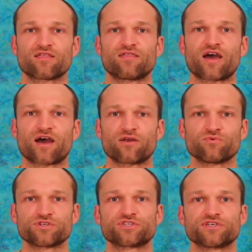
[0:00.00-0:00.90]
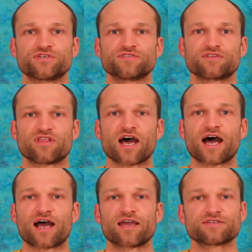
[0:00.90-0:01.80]
That which is the
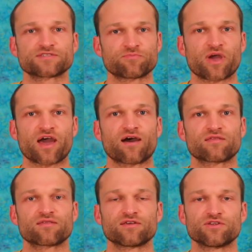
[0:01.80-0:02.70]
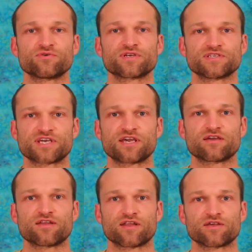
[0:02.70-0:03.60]
highest path that you can take
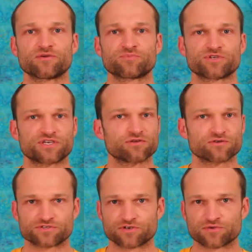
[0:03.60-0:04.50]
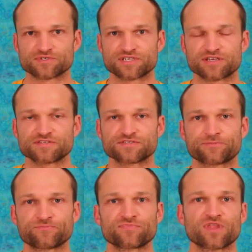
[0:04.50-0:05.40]
in any particular circumstance.
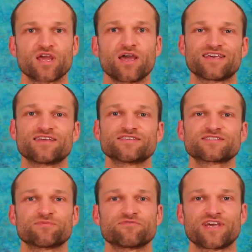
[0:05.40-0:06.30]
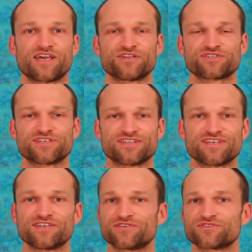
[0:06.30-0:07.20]
In some of the ancient
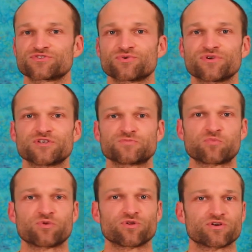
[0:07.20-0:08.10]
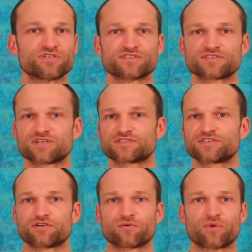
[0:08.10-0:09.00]
Indian stories, people are
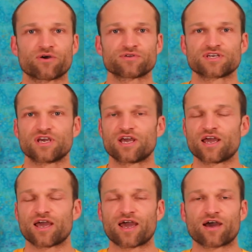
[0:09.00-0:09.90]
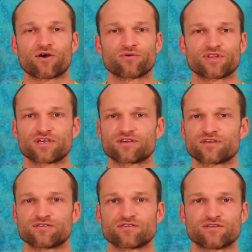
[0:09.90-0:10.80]
discussing about how they
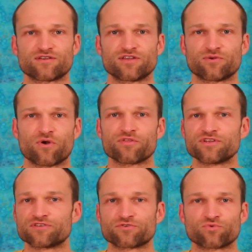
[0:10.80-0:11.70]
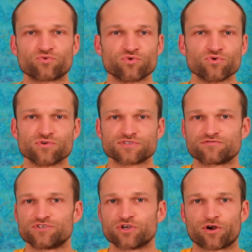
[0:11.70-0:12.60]
can, all the different rules
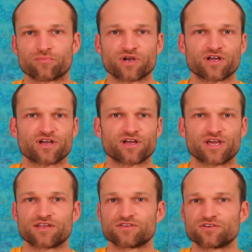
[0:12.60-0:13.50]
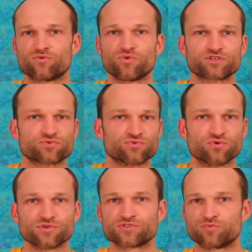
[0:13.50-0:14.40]
of Dharma and, which
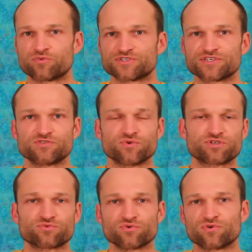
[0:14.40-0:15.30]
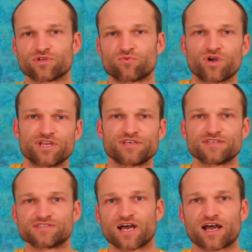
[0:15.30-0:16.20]
rule supersedes which rule and what
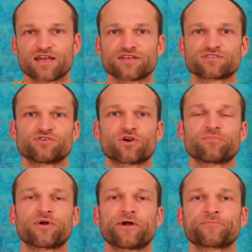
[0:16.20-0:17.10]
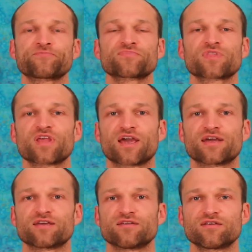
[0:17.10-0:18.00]
is the highest Dharma.
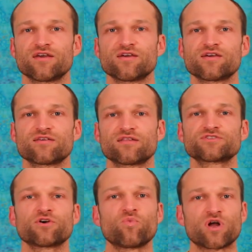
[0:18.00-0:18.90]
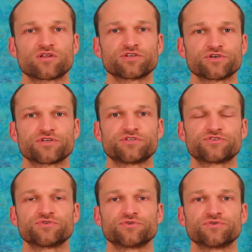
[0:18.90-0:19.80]
And that's all well and good
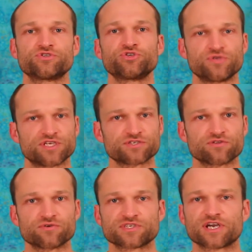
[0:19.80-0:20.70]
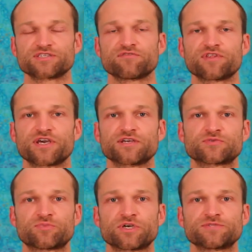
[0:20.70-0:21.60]
to tune into those kinds of things,
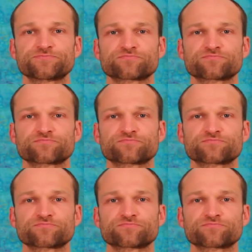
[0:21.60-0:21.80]
but